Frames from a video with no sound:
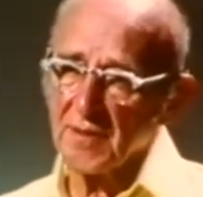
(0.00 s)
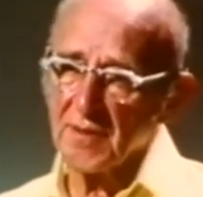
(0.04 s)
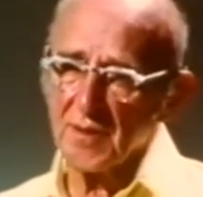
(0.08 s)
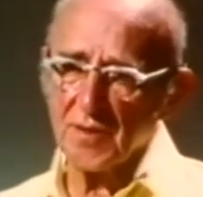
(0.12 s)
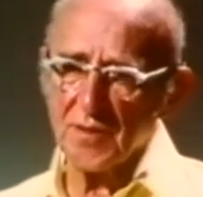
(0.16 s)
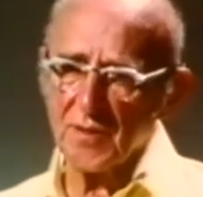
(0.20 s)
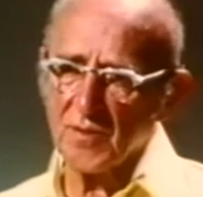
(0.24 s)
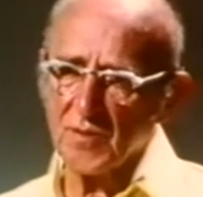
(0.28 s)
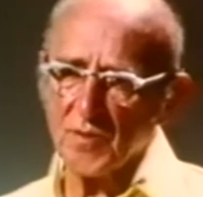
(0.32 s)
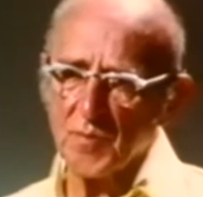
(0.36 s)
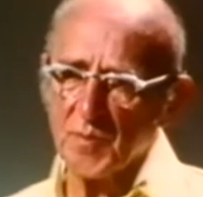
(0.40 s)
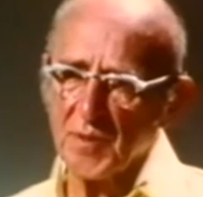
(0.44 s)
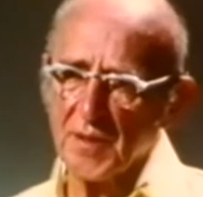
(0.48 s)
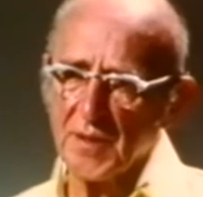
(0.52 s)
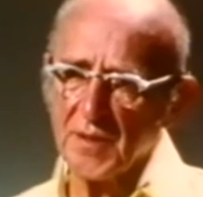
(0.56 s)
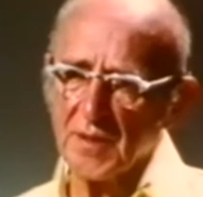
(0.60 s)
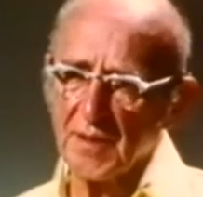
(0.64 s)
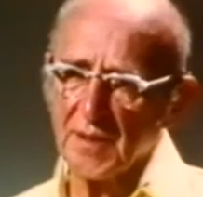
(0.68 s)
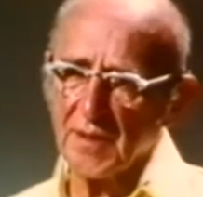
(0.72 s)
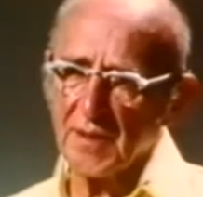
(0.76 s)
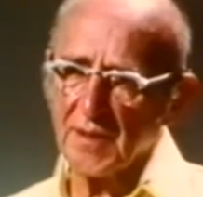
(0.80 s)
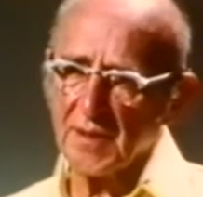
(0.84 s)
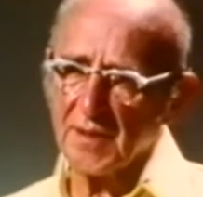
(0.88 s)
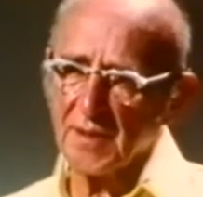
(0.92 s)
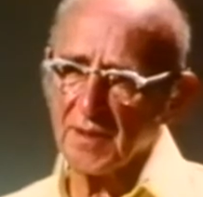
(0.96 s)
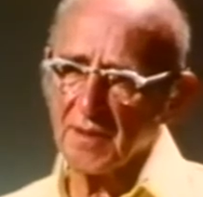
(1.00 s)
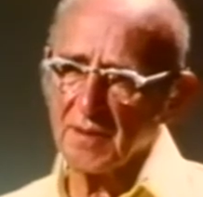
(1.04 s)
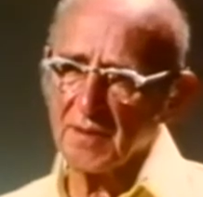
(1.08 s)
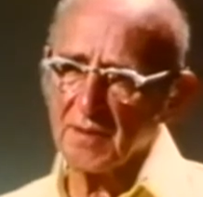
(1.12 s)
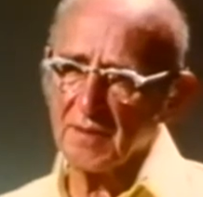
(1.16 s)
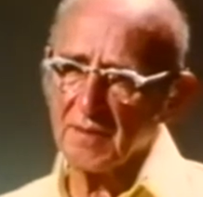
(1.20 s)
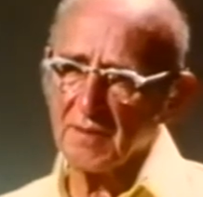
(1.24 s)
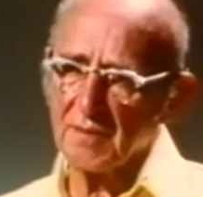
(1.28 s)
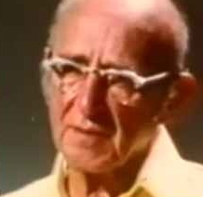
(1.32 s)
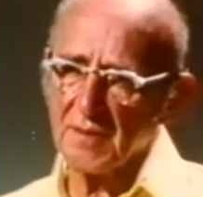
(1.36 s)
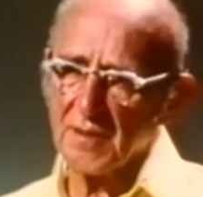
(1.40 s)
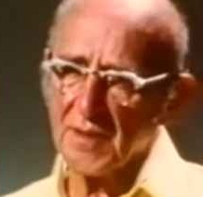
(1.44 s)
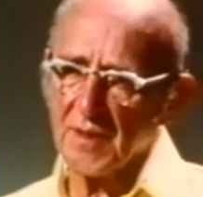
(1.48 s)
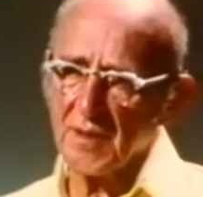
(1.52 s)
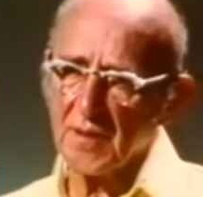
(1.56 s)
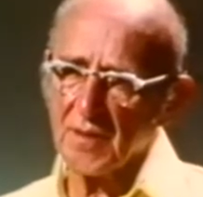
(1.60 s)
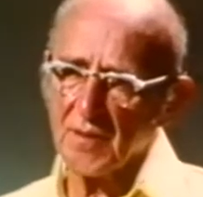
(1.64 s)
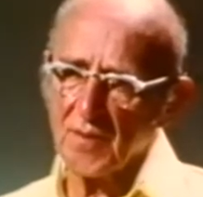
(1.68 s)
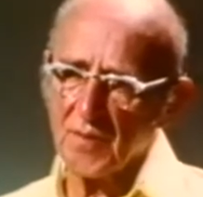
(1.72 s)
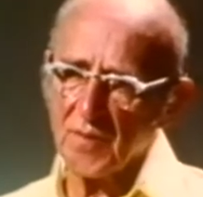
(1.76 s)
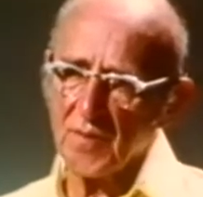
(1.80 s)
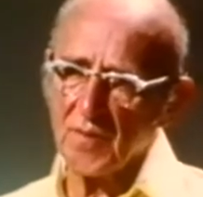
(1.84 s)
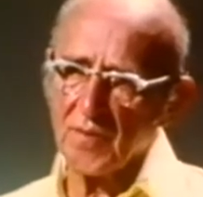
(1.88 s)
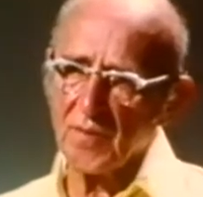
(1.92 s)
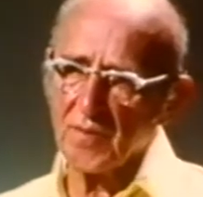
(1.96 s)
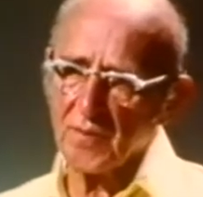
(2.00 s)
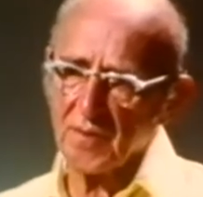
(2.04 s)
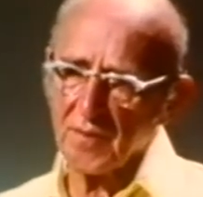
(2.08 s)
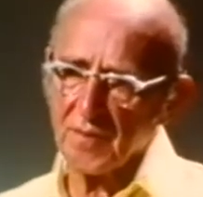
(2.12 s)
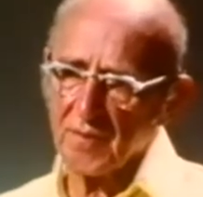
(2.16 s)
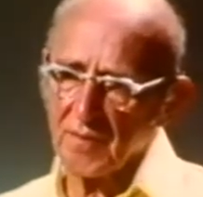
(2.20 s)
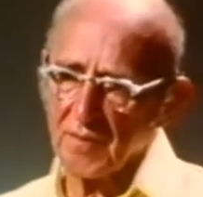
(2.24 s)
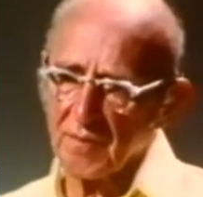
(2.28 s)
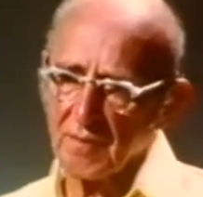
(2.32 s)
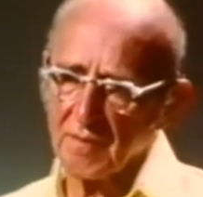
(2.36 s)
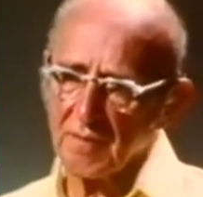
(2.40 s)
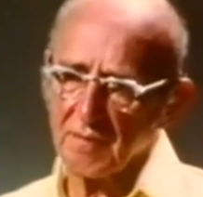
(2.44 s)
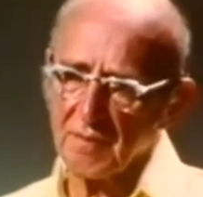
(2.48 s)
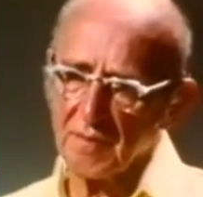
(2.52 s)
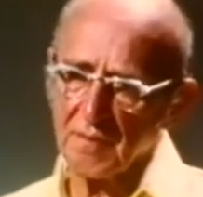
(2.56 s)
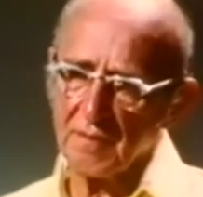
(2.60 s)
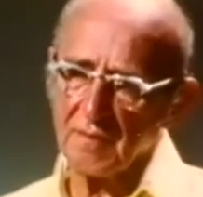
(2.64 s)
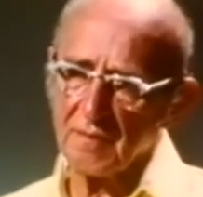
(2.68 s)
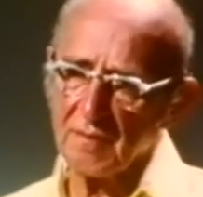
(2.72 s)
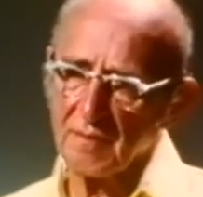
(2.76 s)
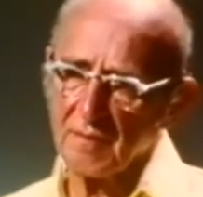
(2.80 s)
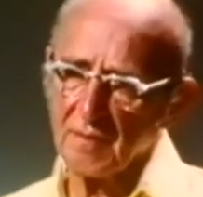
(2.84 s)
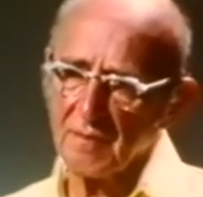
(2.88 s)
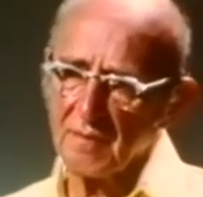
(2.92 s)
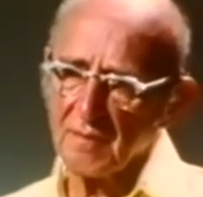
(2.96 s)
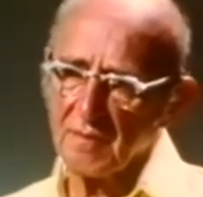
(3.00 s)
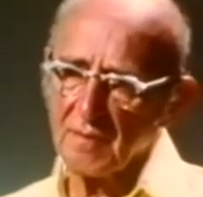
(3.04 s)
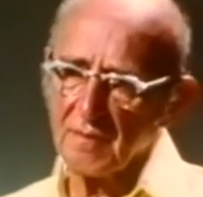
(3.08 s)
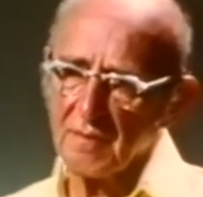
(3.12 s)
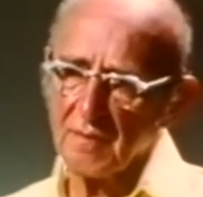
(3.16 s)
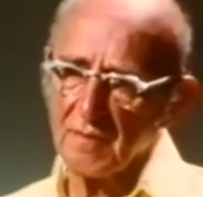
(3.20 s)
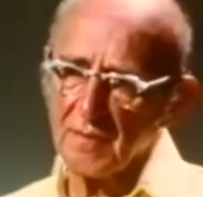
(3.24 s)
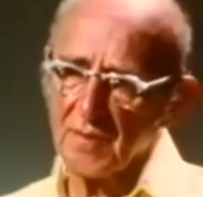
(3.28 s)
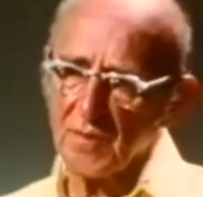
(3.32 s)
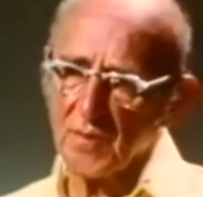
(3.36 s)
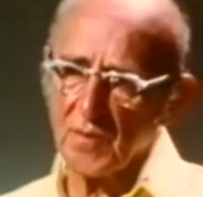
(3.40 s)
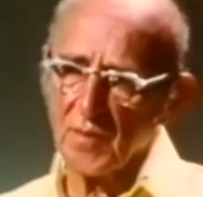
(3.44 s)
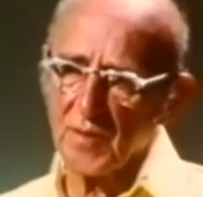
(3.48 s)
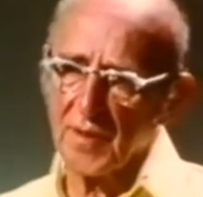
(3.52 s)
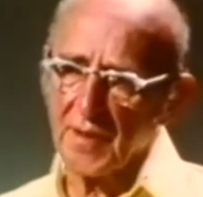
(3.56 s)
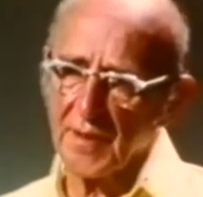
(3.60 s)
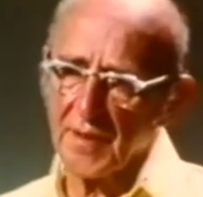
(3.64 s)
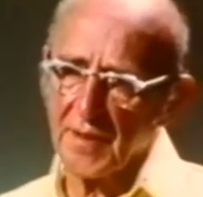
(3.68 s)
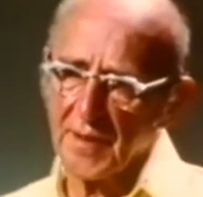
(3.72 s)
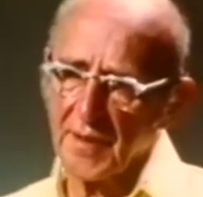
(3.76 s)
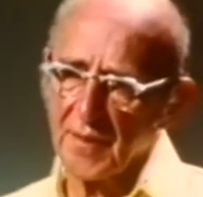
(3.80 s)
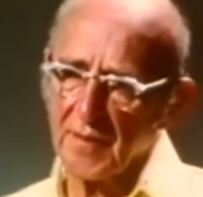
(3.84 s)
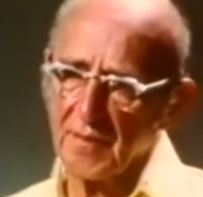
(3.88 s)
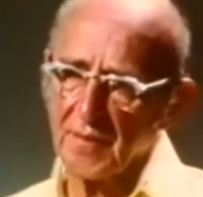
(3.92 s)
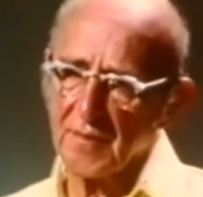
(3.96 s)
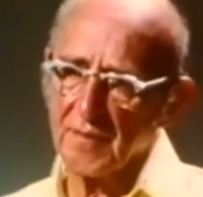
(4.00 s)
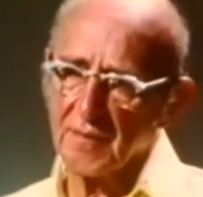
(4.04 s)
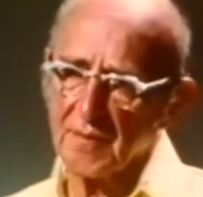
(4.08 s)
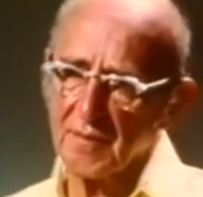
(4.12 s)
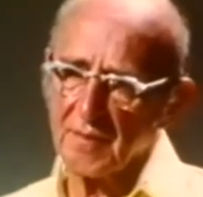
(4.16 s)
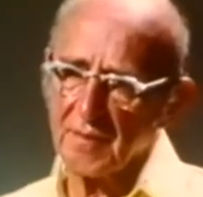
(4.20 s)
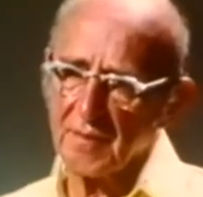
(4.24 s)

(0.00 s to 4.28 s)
Just too many things that say, no. Don't let it out.